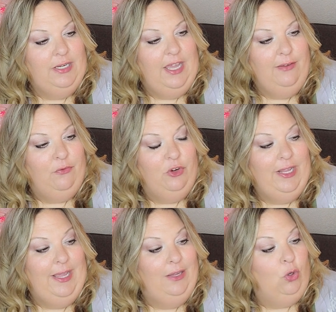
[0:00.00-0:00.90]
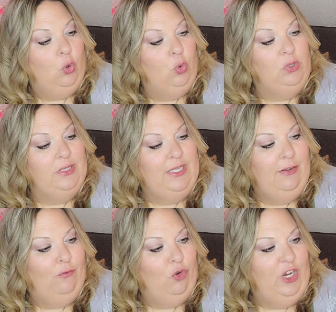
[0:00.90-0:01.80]
dye free, and
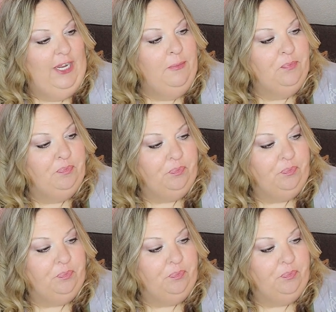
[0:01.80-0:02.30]
cruelty free.